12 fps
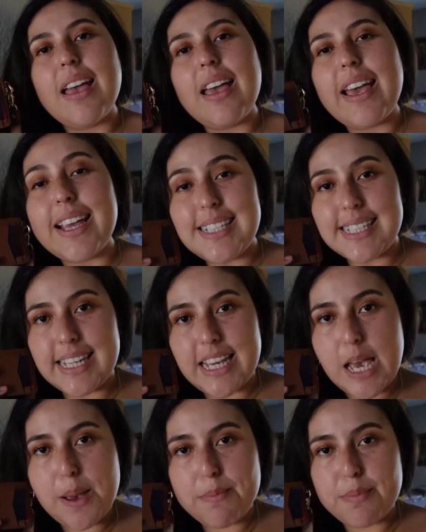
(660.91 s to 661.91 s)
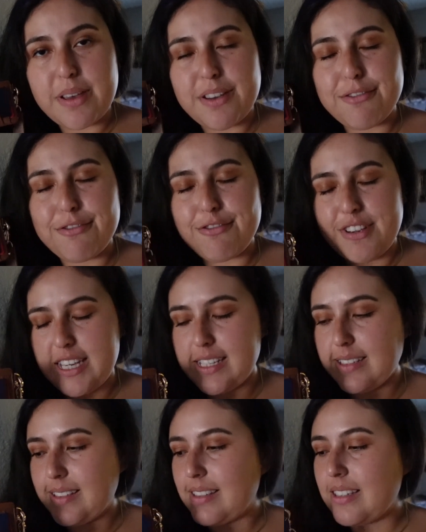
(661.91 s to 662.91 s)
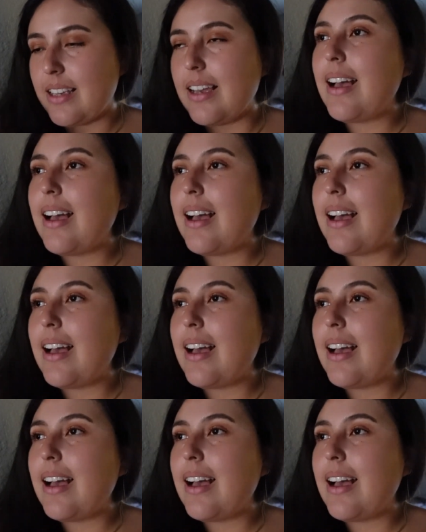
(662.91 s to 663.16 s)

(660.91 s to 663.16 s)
ATM fees.